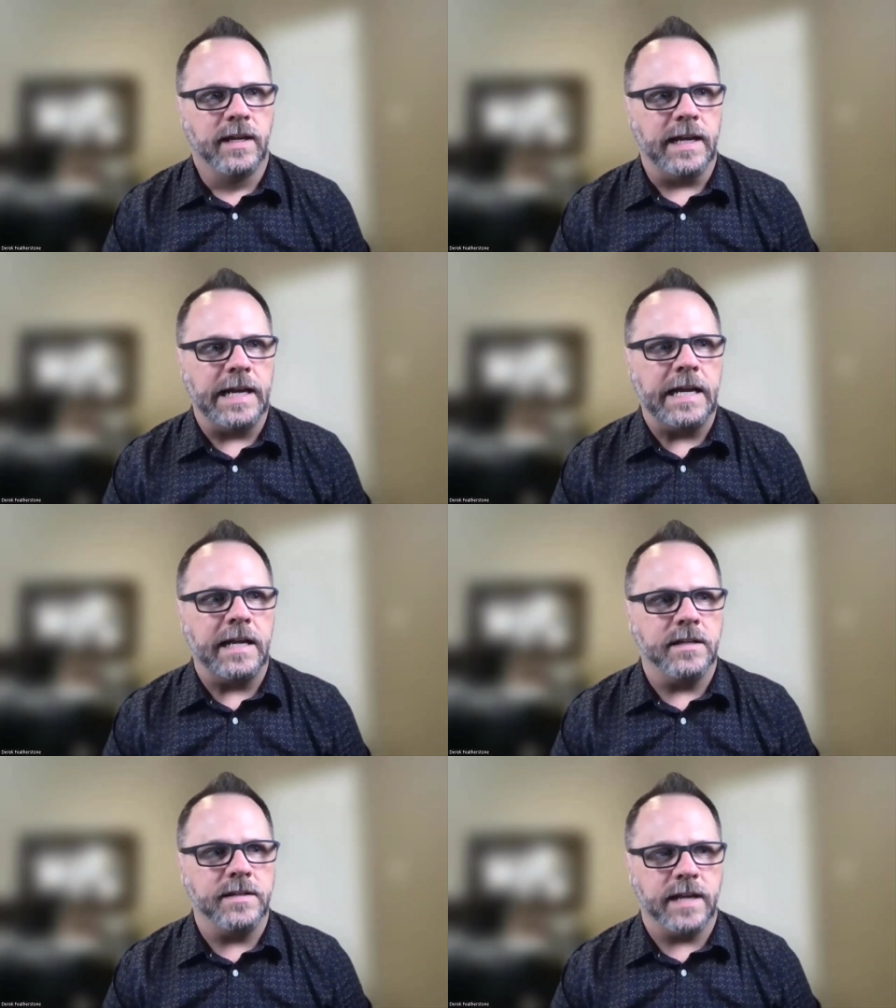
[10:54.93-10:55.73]

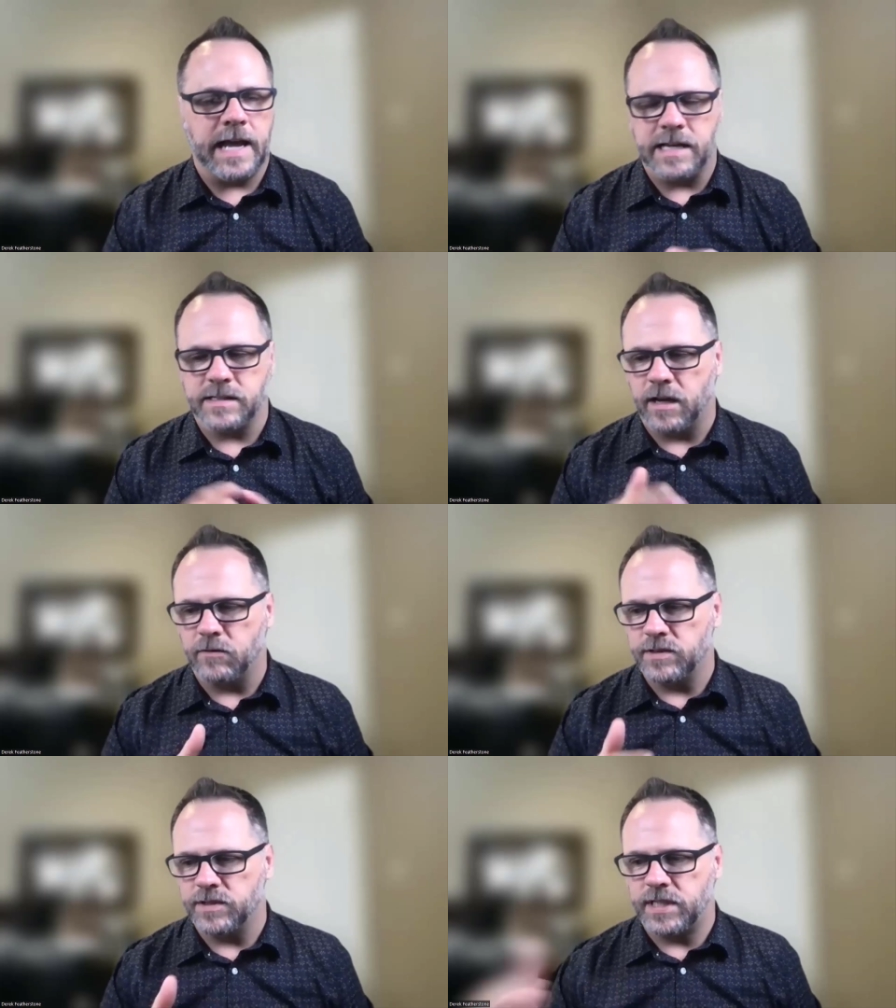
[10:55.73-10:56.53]
And as I
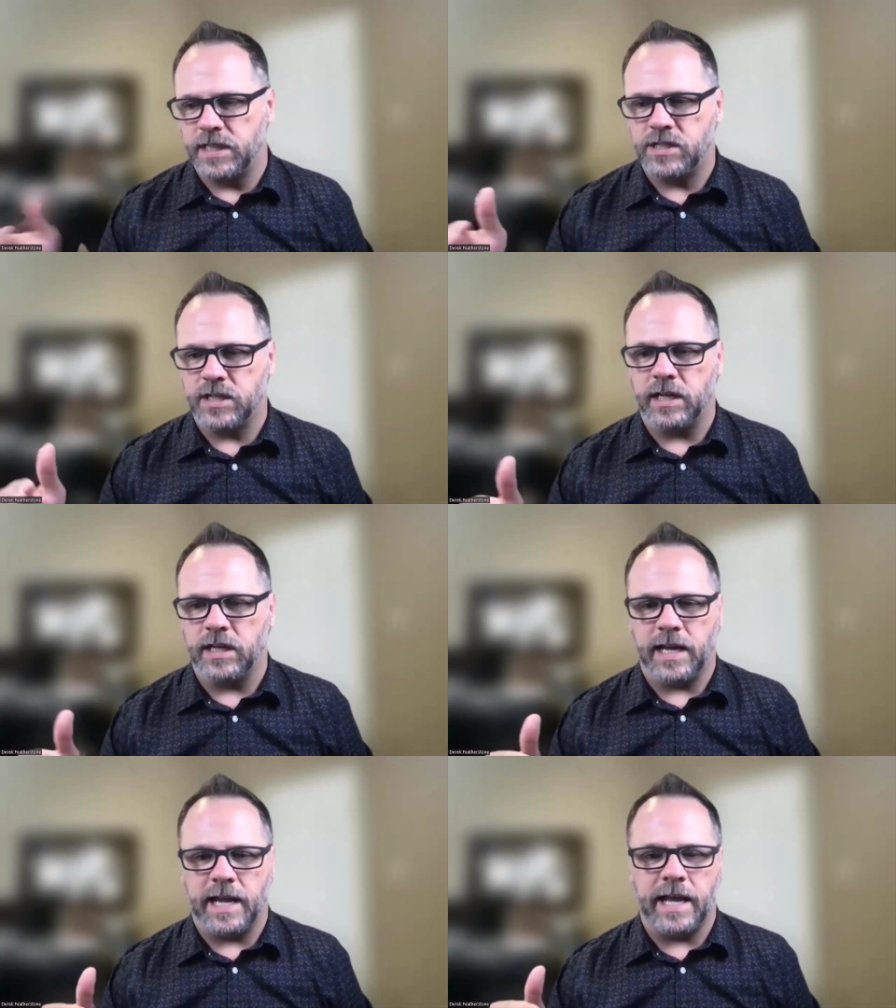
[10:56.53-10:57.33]
was
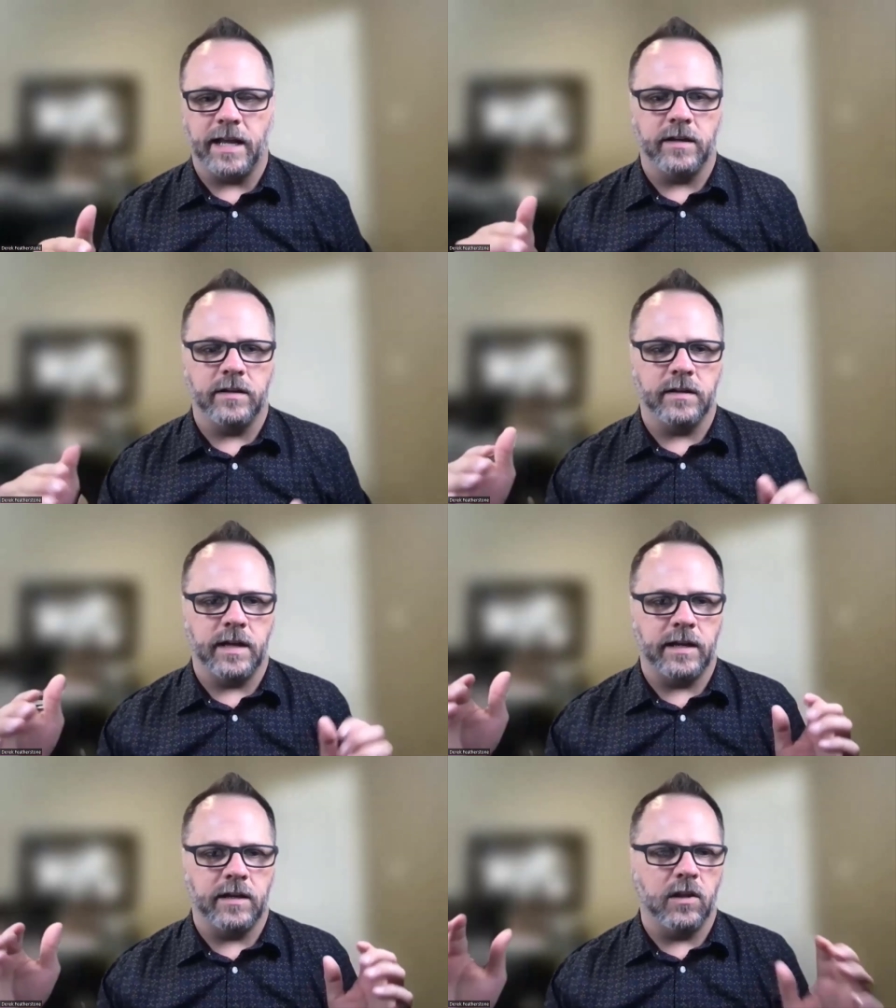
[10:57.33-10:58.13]
teaching and
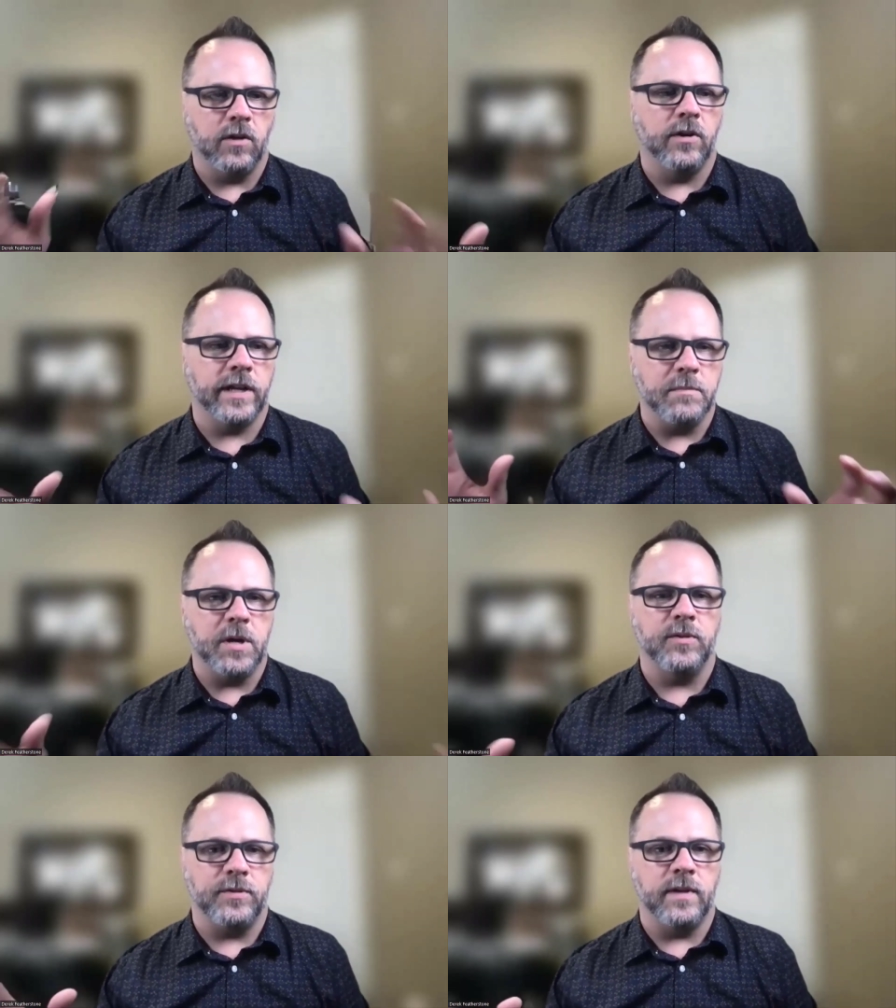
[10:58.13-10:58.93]
learning
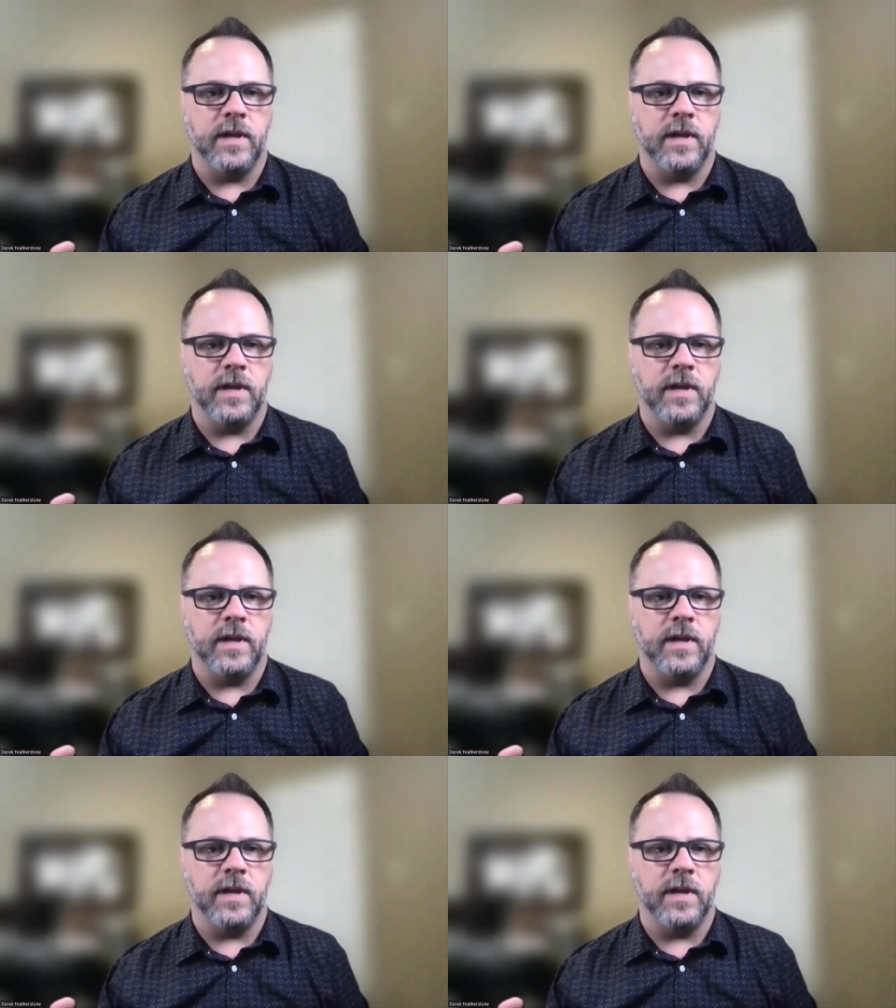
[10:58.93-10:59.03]
about